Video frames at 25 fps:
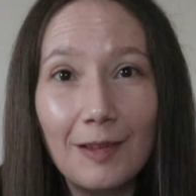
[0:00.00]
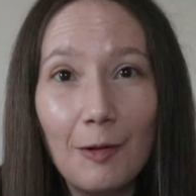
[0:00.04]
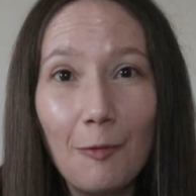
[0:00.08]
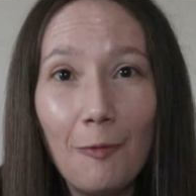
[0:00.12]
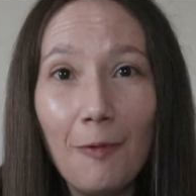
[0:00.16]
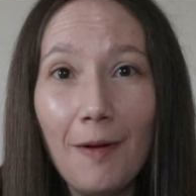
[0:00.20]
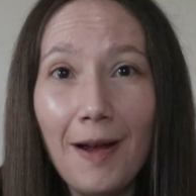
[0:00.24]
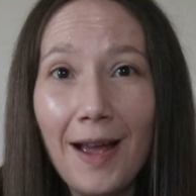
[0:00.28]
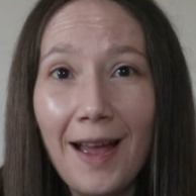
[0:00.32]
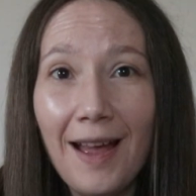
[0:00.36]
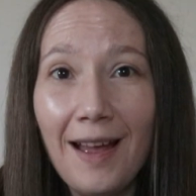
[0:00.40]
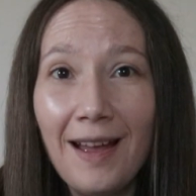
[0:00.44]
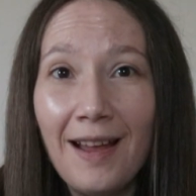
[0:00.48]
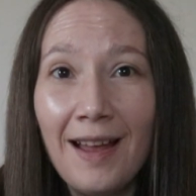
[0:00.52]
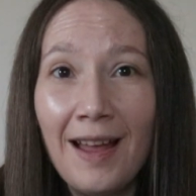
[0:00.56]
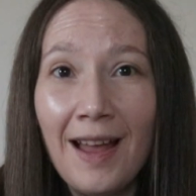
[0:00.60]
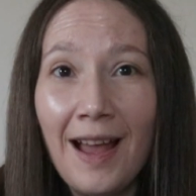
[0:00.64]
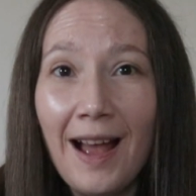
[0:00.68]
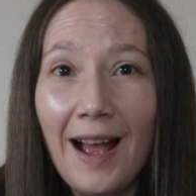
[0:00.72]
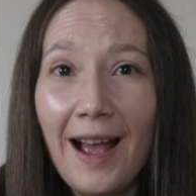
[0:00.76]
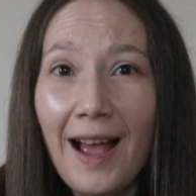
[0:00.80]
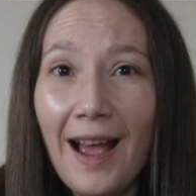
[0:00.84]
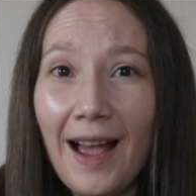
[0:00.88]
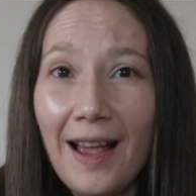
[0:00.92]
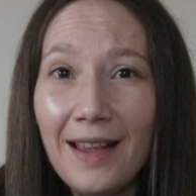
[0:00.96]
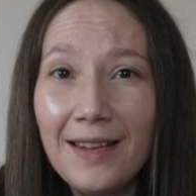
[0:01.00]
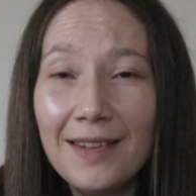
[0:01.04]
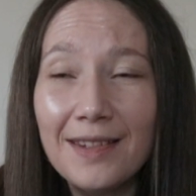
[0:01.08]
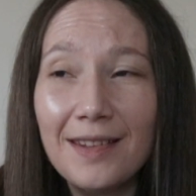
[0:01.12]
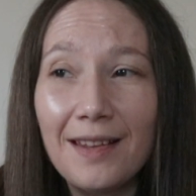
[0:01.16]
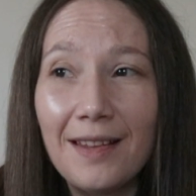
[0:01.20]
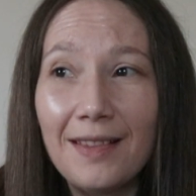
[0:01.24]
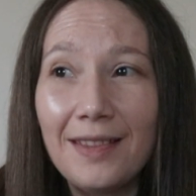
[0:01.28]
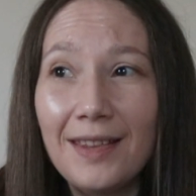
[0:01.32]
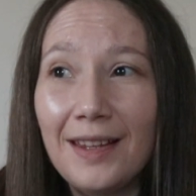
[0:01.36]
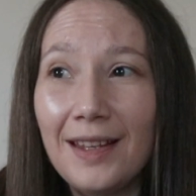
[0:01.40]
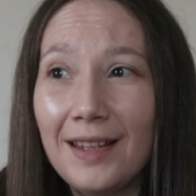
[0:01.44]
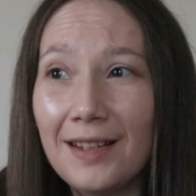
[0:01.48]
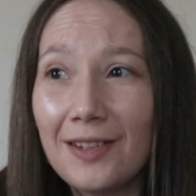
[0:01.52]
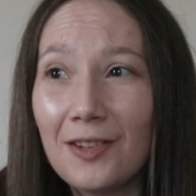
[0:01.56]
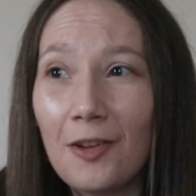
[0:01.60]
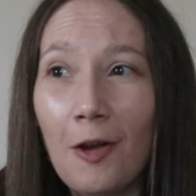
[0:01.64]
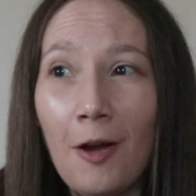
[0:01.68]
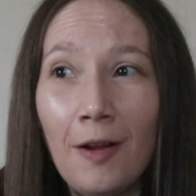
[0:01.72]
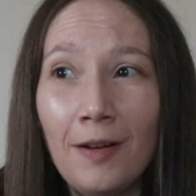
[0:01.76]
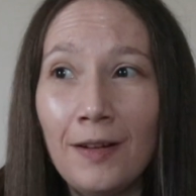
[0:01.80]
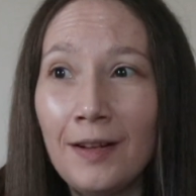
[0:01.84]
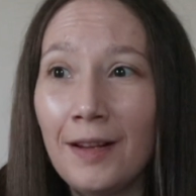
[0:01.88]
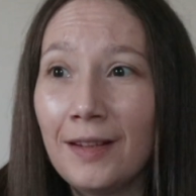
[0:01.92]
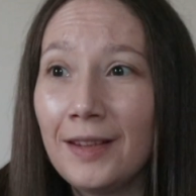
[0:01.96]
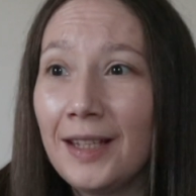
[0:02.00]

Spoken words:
Where has it gone?